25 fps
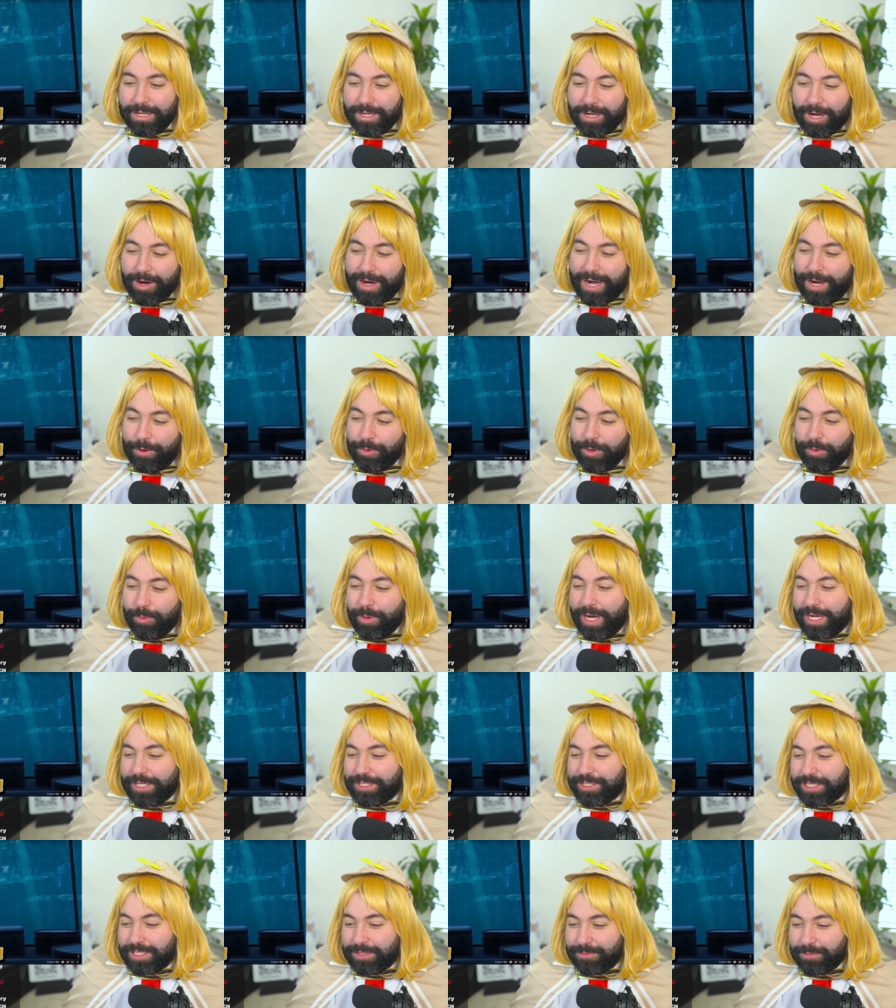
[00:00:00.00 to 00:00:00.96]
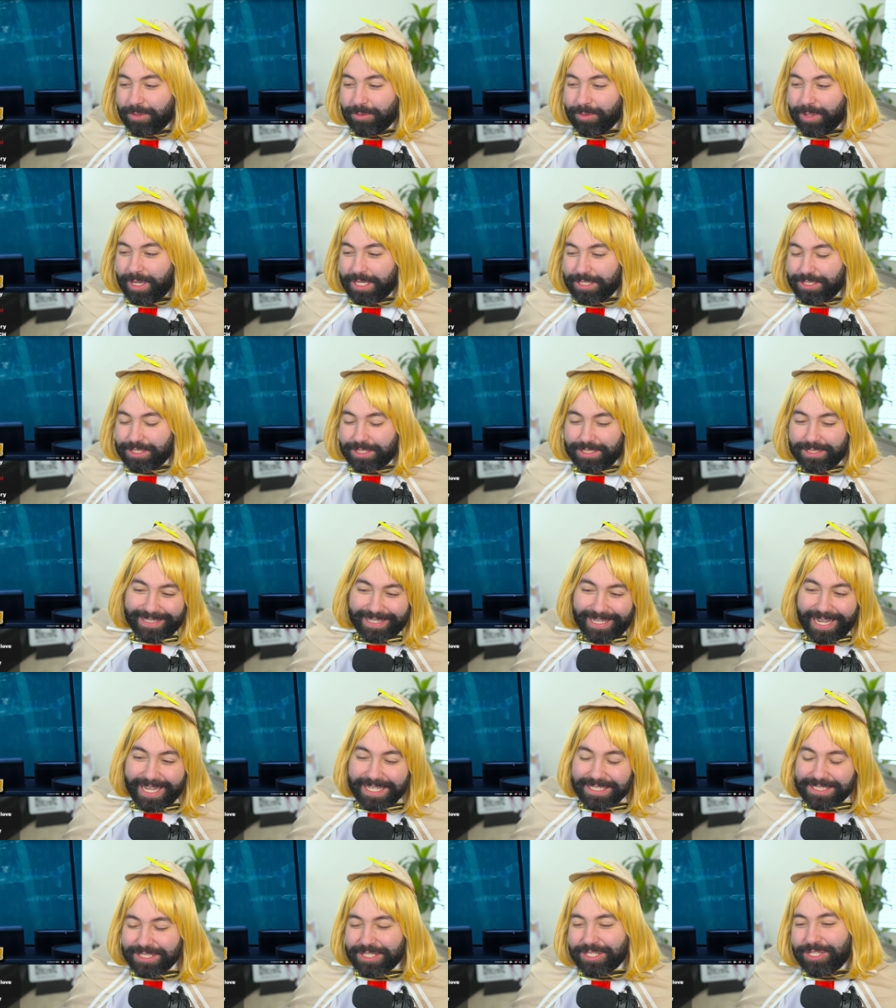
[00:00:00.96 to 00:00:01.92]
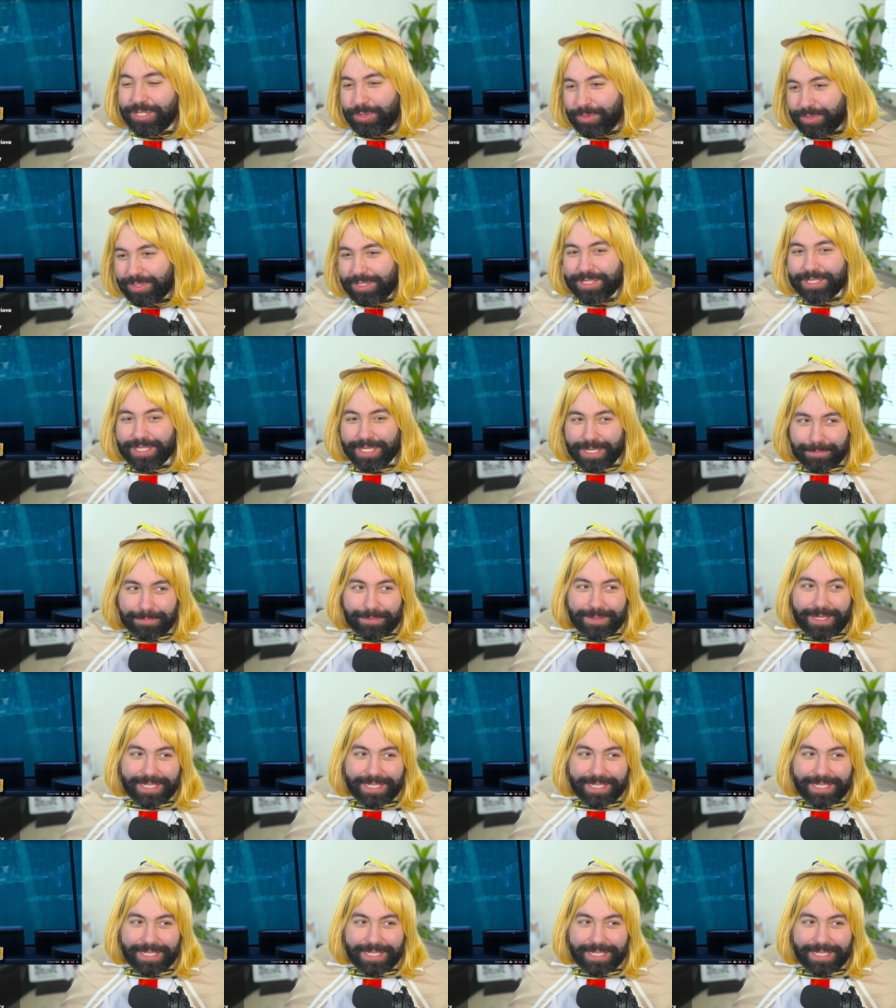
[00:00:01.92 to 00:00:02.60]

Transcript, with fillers: All right, we'll watch it. We'll watch it. It's a cute clip.